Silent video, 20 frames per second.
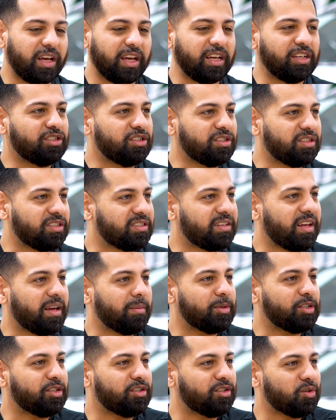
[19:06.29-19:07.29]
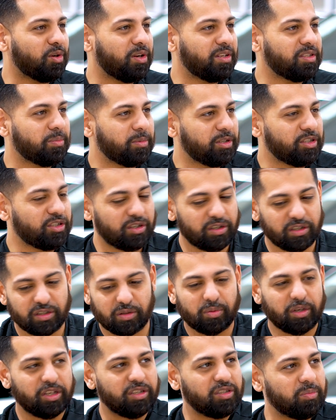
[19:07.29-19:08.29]
the engine is damaged, the transmission
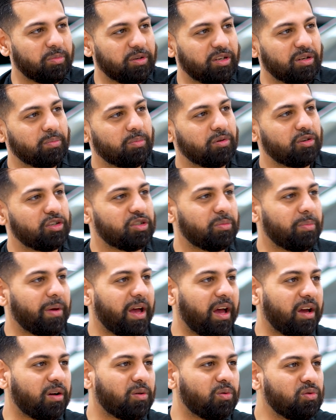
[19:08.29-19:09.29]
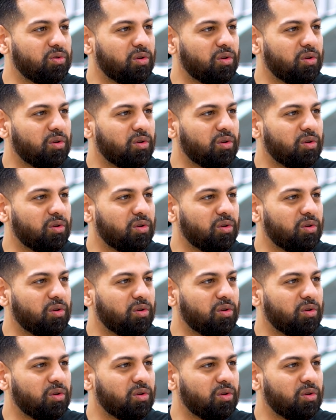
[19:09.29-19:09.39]
is being pushed back.